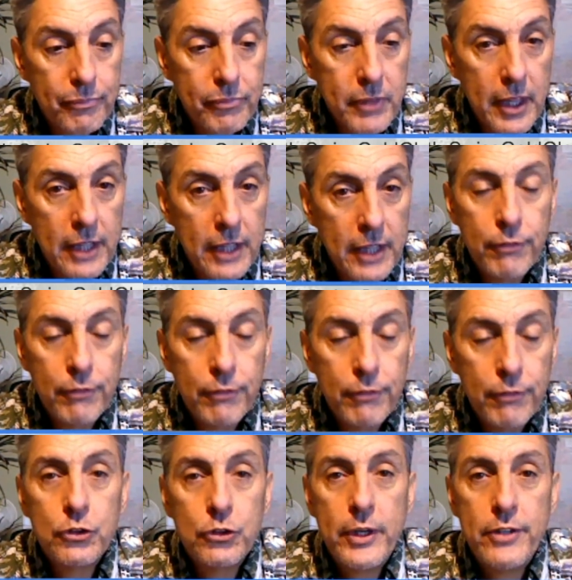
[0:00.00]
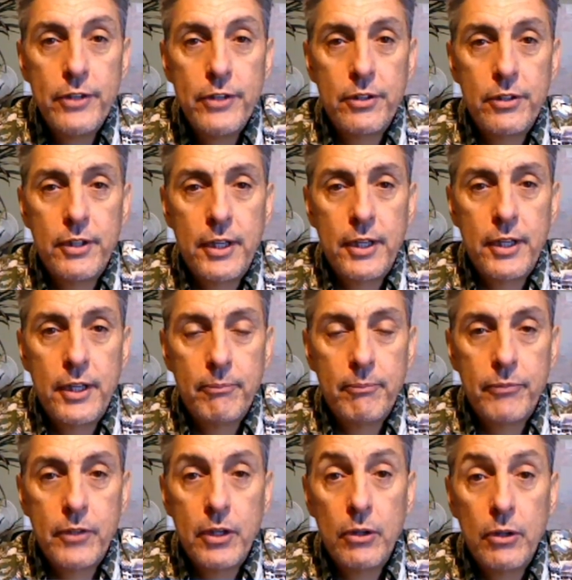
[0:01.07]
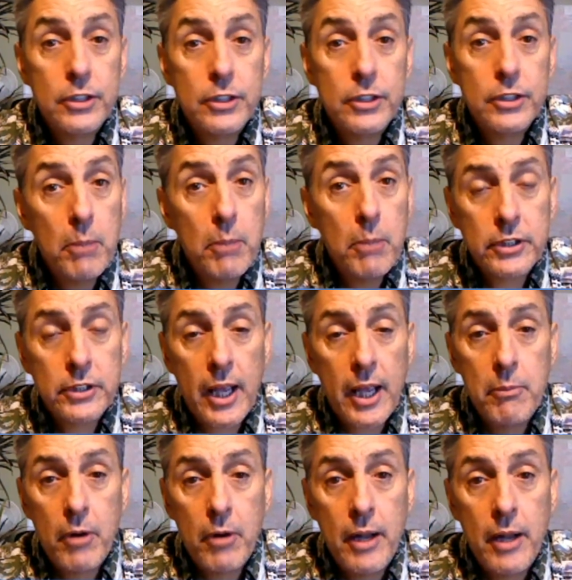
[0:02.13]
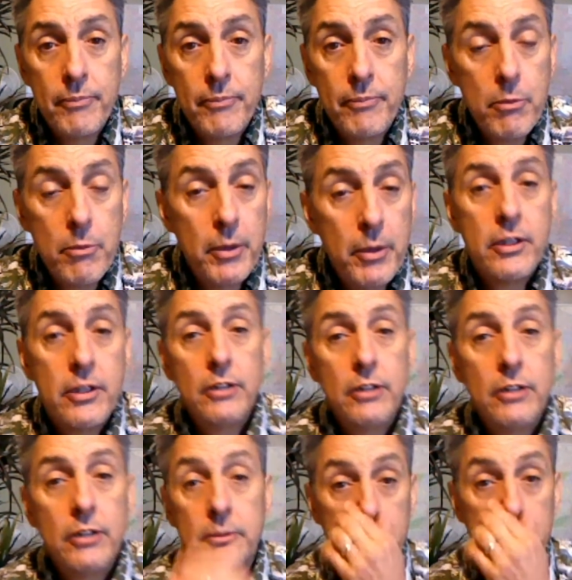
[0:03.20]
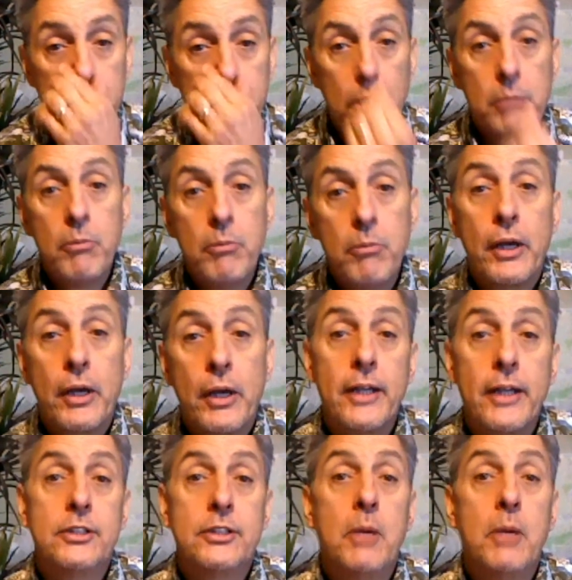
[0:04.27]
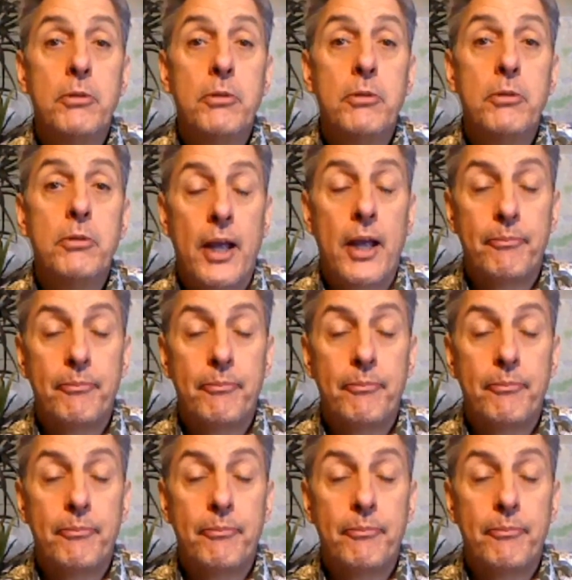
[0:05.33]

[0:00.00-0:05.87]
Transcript: it's a filtration thing. You know, it's a numbers game, right? Everybody tells you network marketing is a numbers game.